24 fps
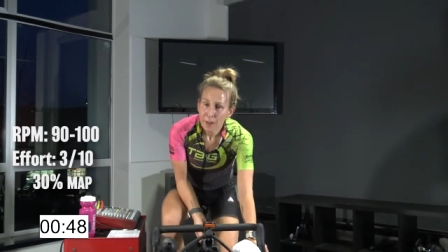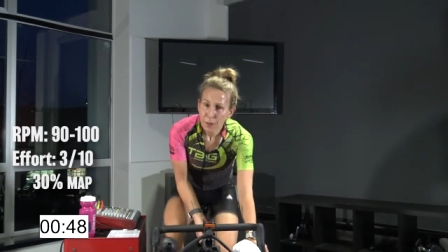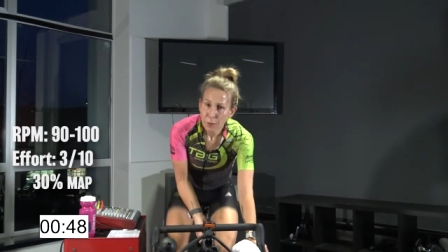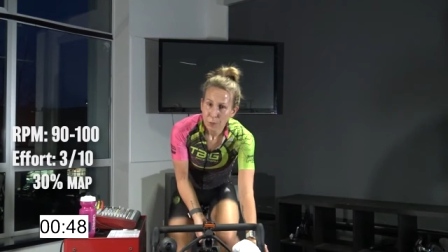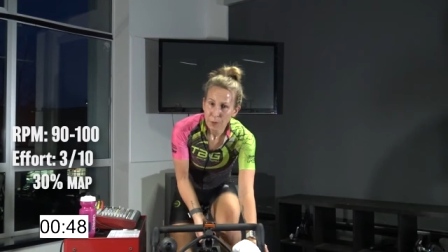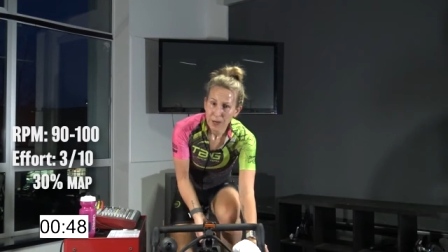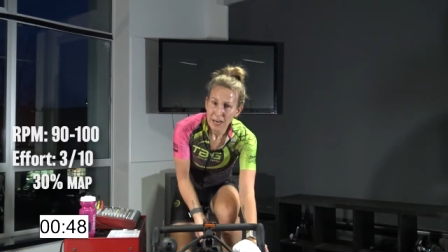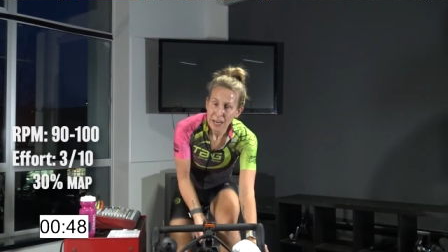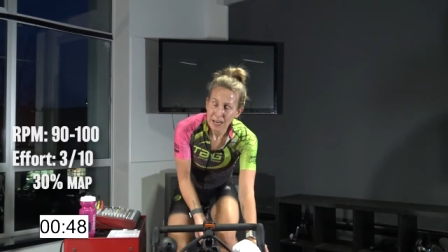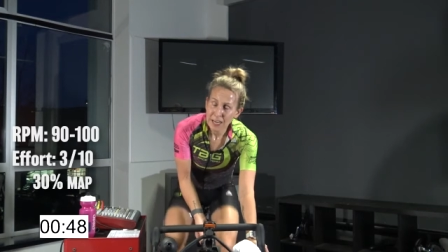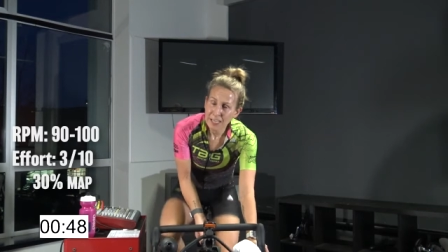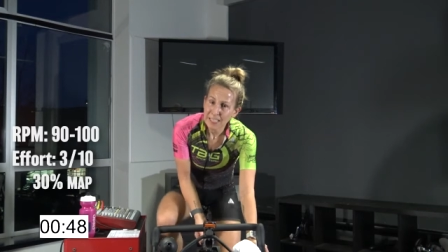
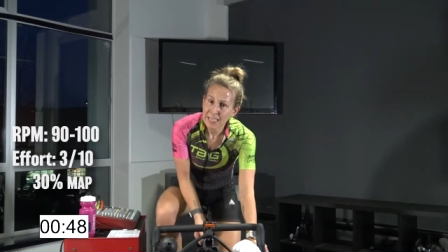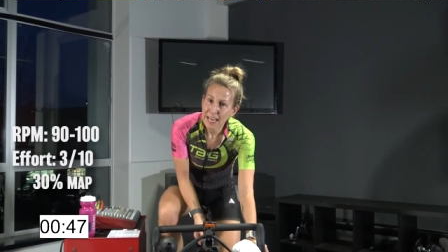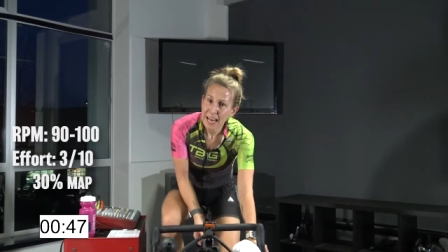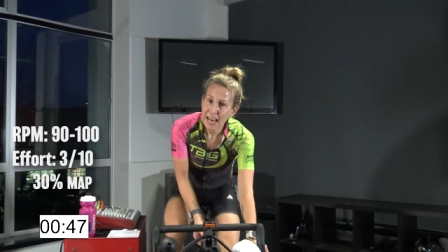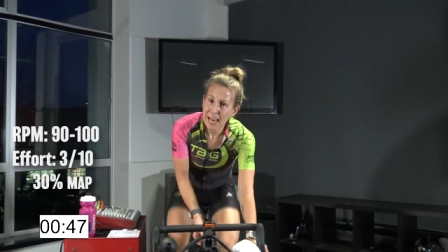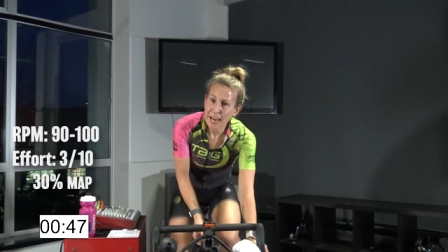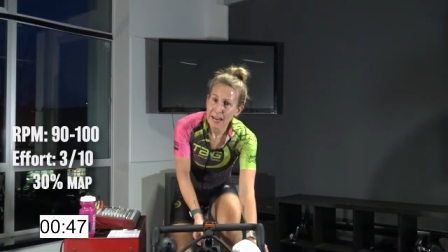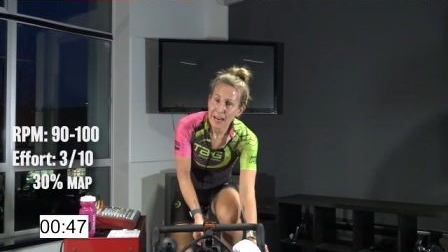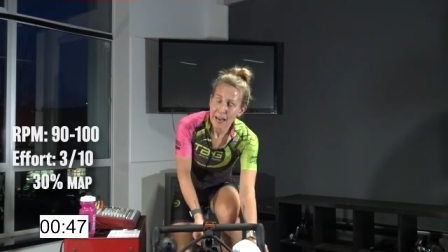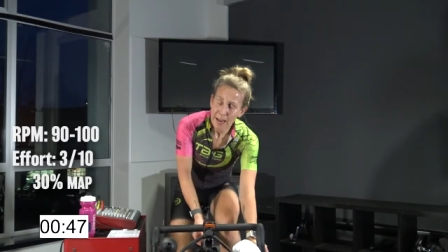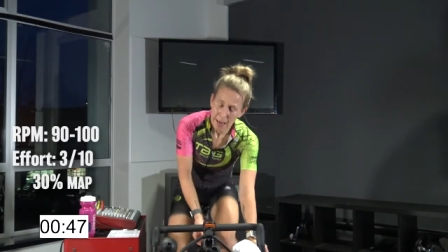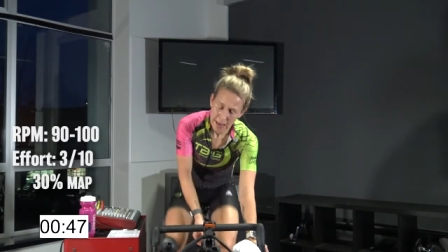3 out of
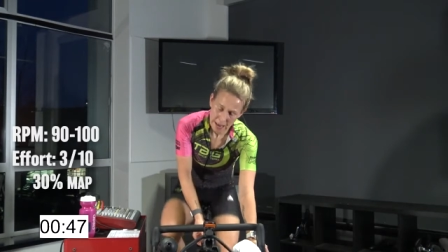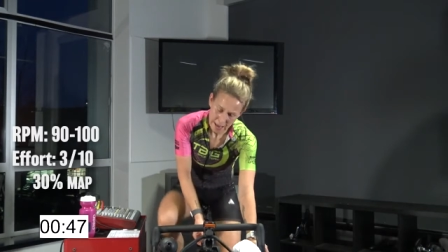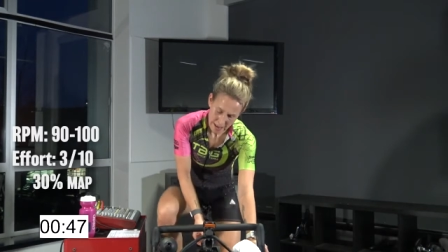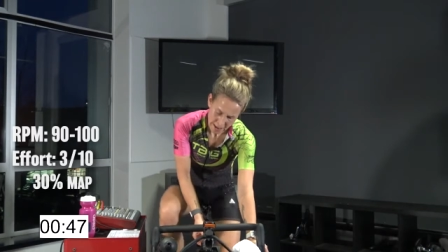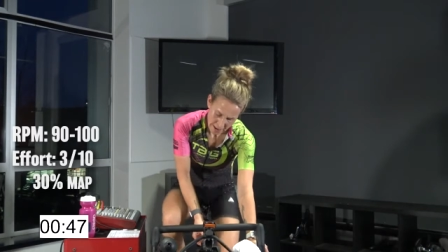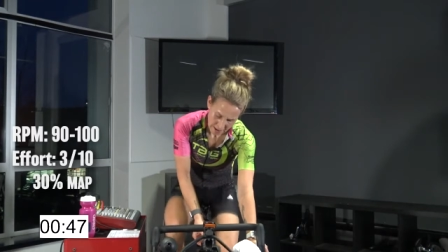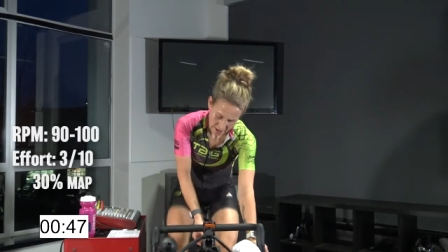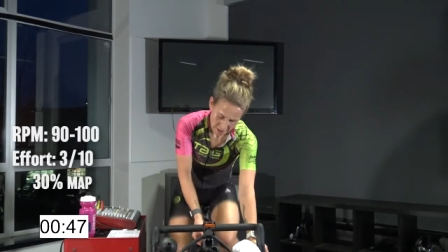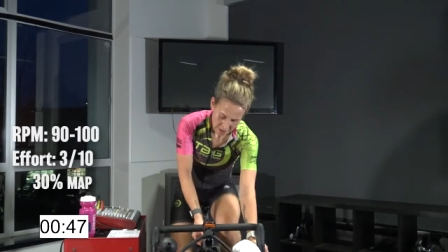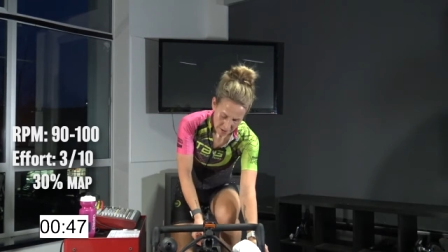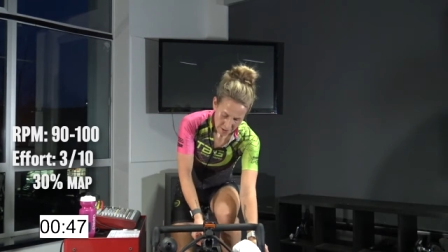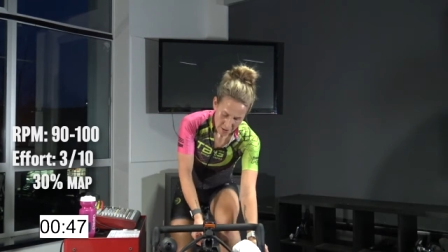
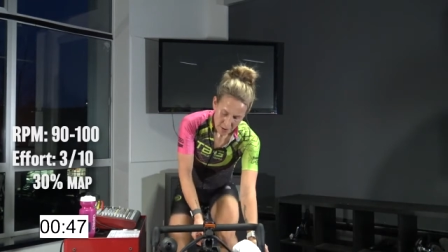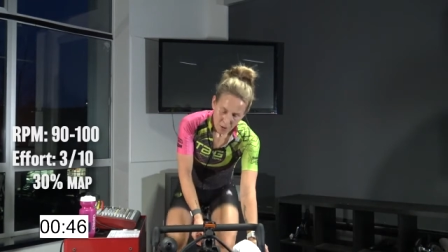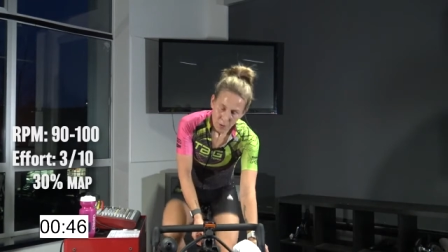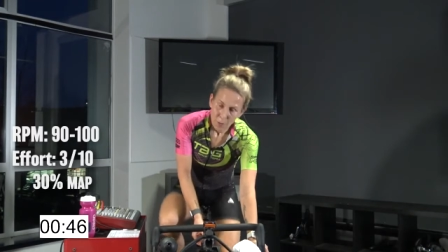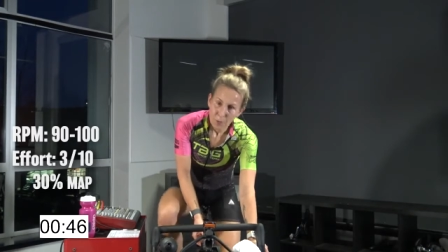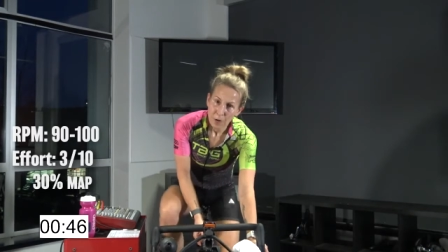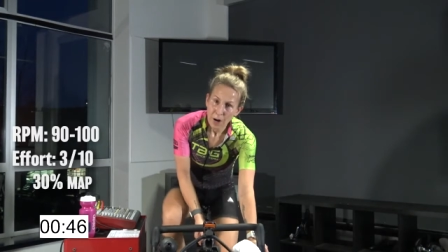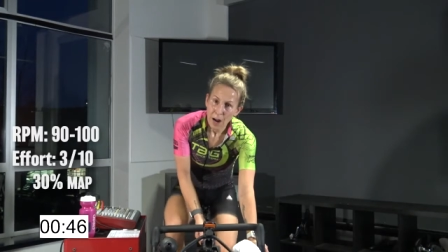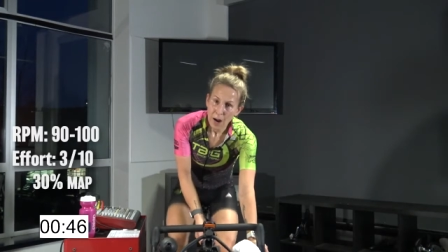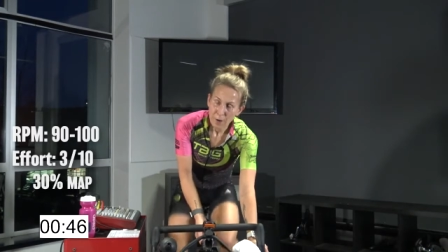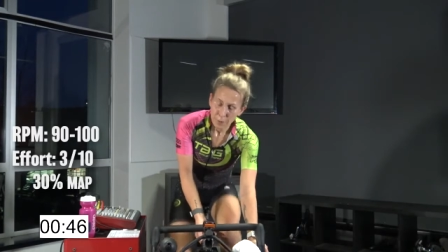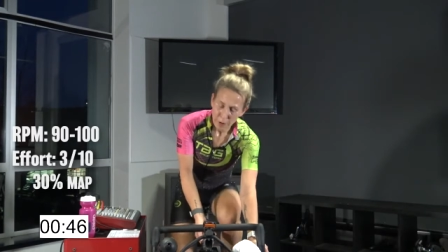10.
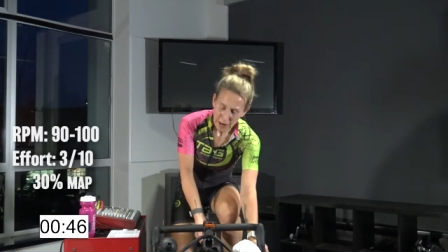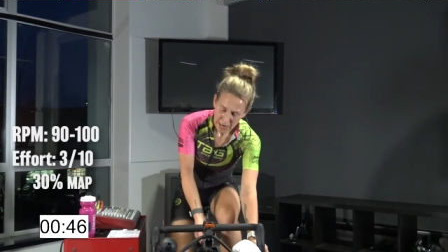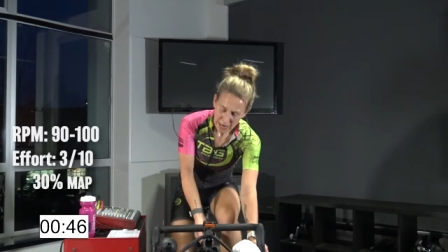We're not